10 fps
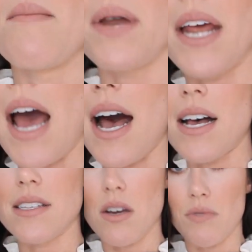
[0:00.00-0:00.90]
but it
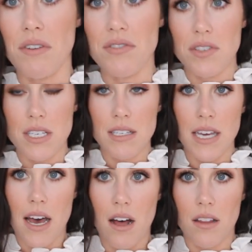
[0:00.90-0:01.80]
has a ruffle
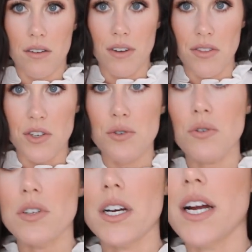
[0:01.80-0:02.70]
detail around the
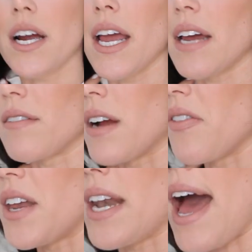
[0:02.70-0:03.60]
shoulder and
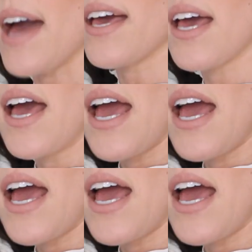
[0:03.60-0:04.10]
around the neck.